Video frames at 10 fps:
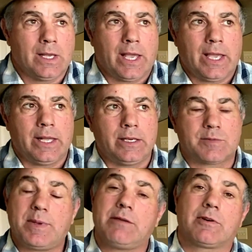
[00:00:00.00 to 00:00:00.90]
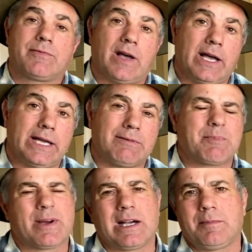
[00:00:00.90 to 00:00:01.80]
and it's being refined. We're
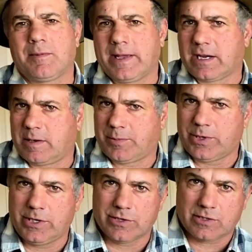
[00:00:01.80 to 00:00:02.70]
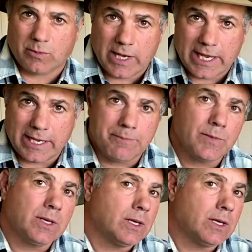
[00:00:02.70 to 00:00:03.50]
probably a couple years away.